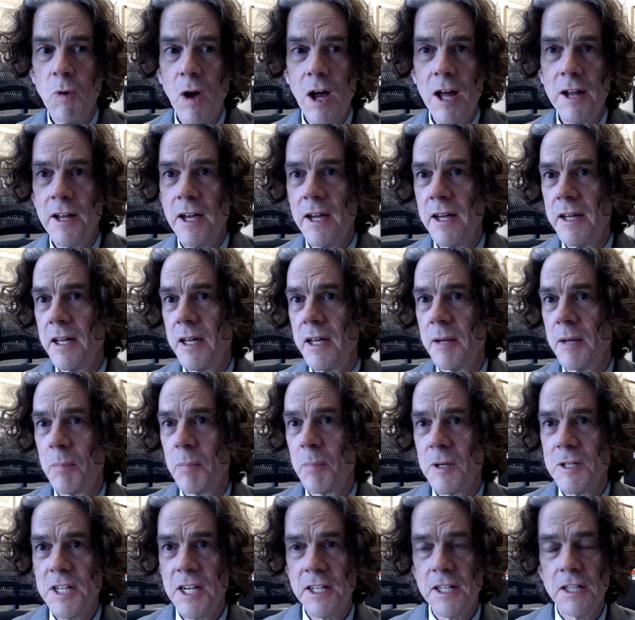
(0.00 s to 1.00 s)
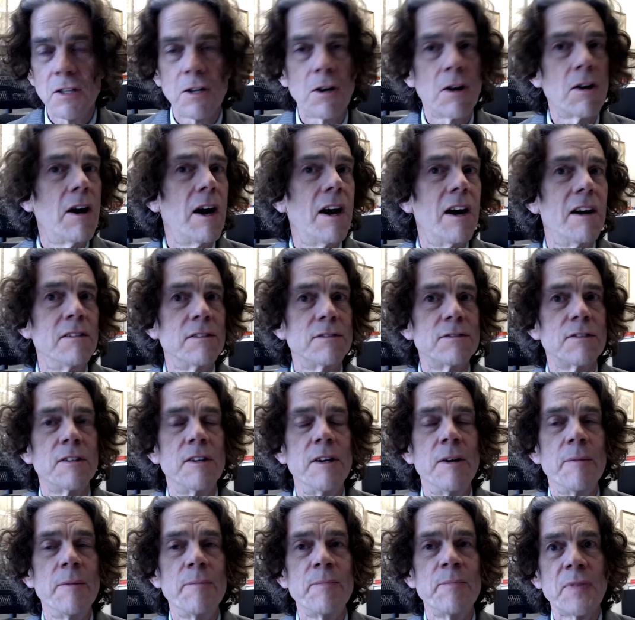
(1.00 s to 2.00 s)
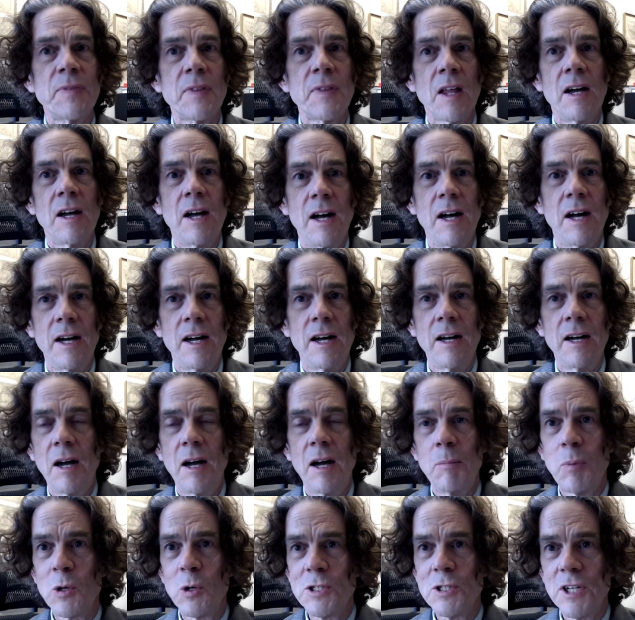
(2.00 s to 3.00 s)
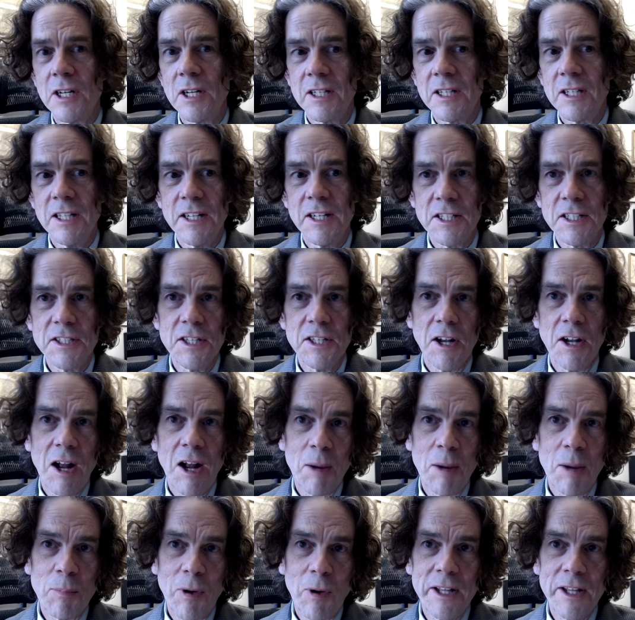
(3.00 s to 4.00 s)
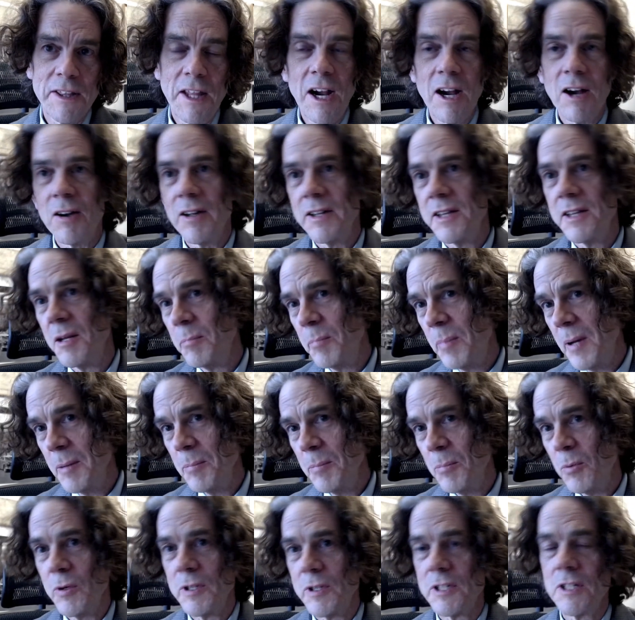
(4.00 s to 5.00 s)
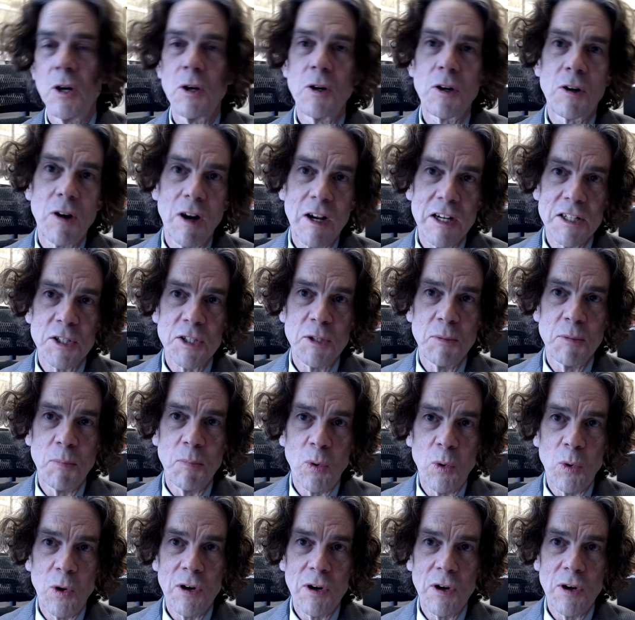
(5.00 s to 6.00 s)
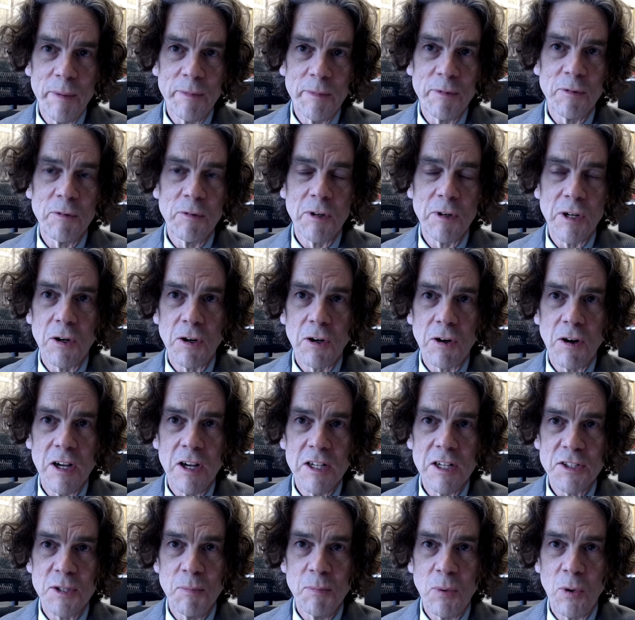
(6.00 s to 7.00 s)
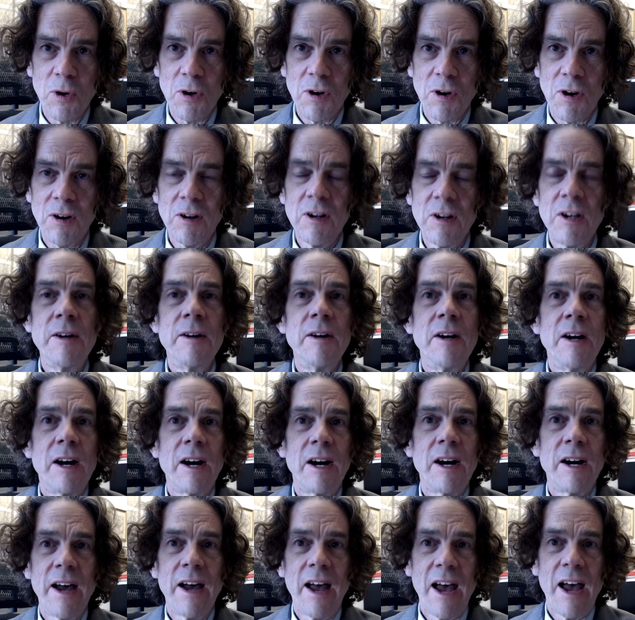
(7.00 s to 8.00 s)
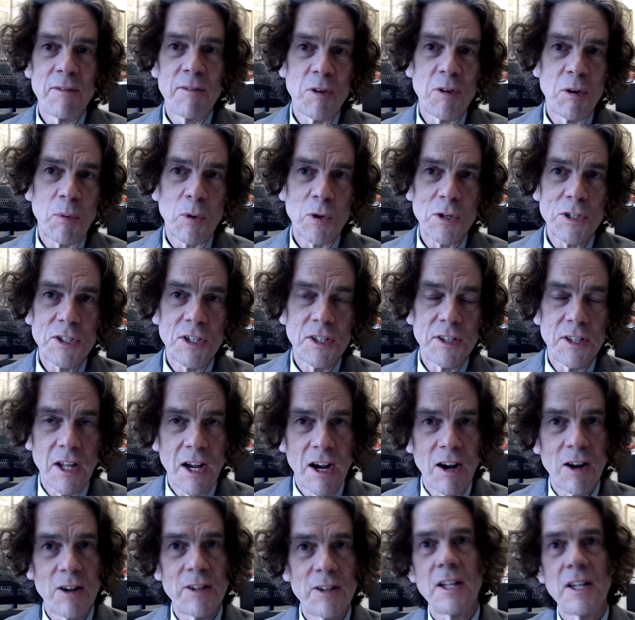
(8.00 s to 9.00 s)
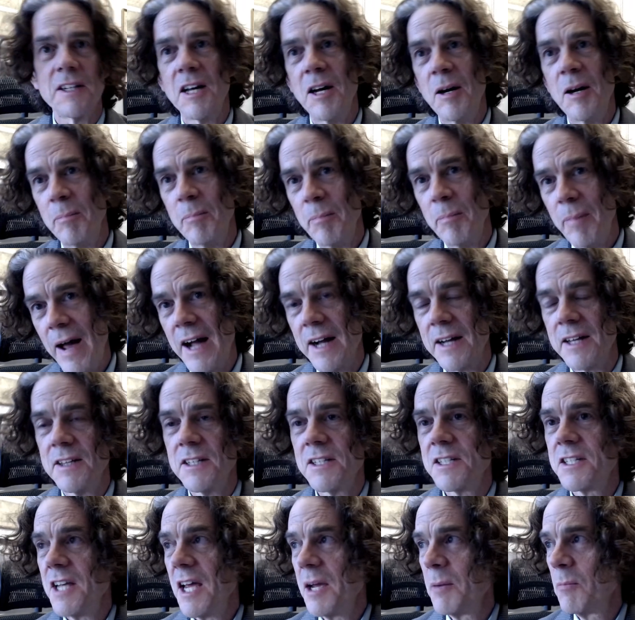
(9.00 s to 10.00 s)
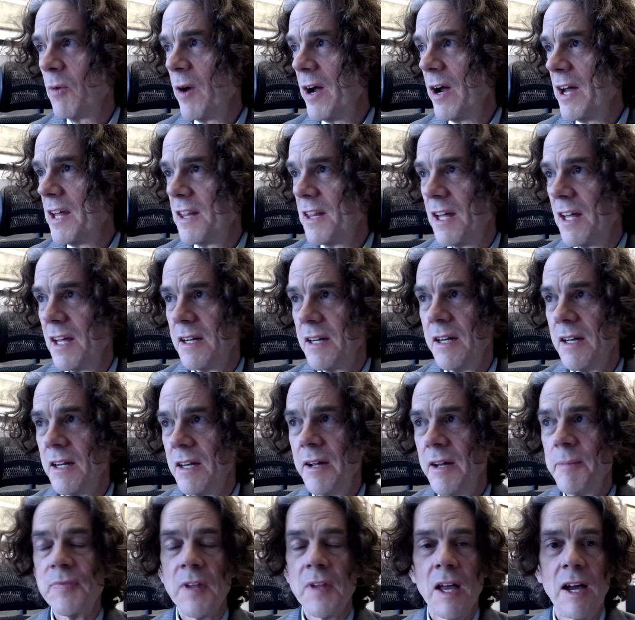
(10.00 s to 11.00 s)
Tijuana in particular of abortion clinics that operate there, and then people would go across the border, women would go across the border, have an abortion there, and then come back. In the same way that